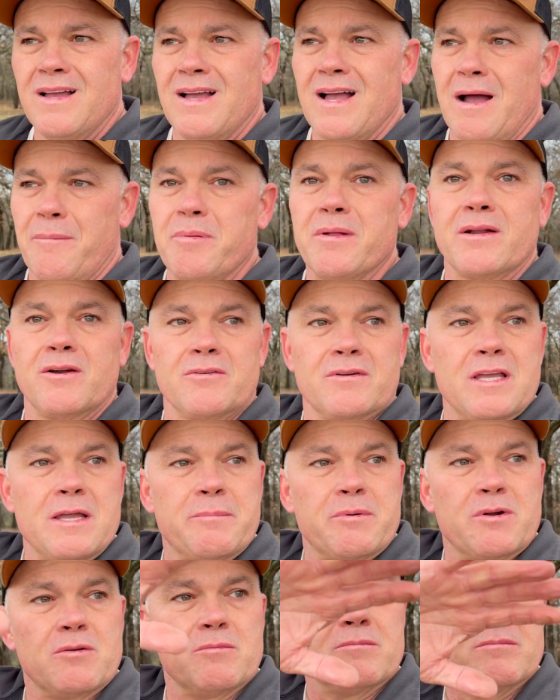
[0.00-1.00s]
I plan on
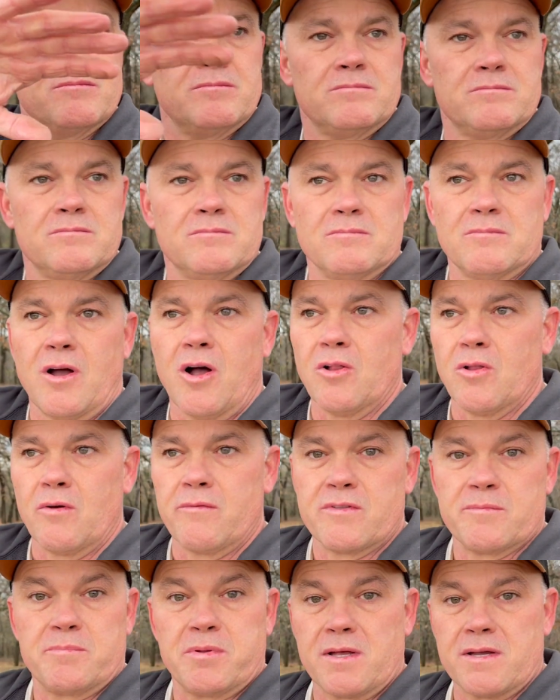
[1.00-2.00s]
keeping them all over
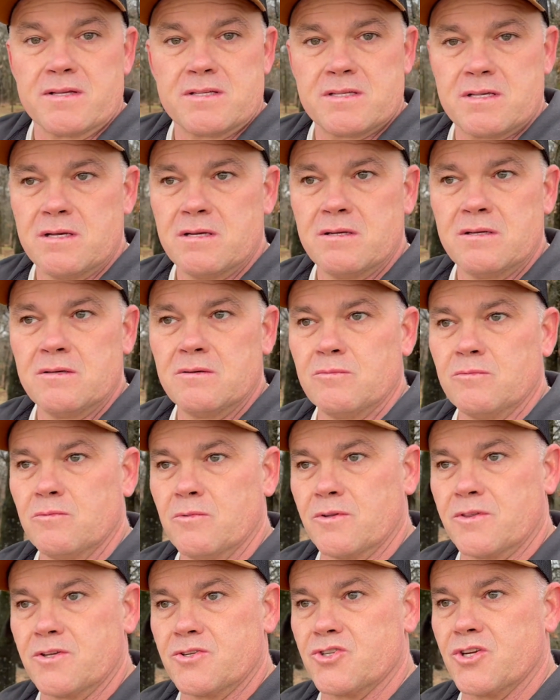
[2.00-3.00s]
the place
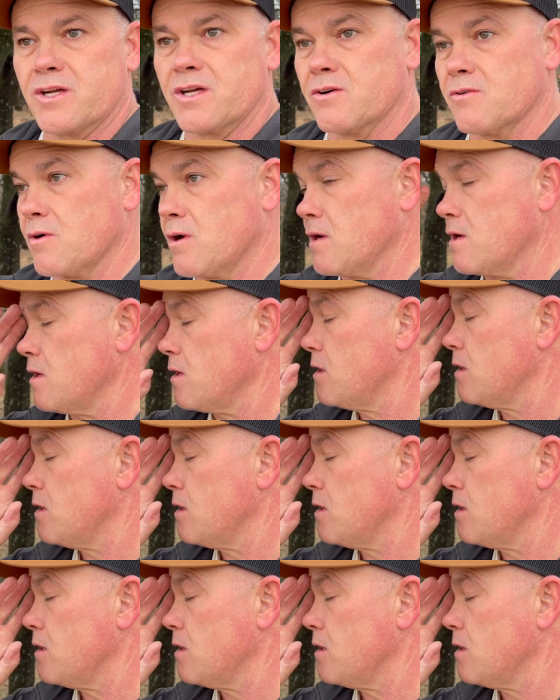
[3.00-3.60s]
with the chicken run.